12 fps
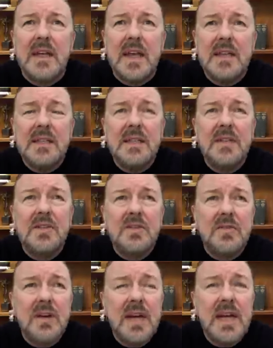into the
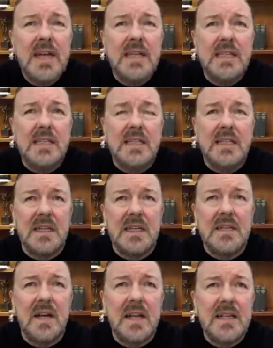trees.
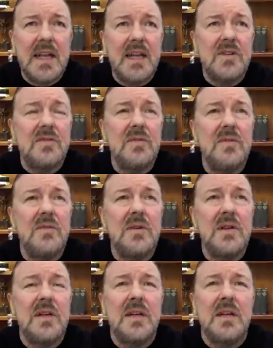It's like a natural,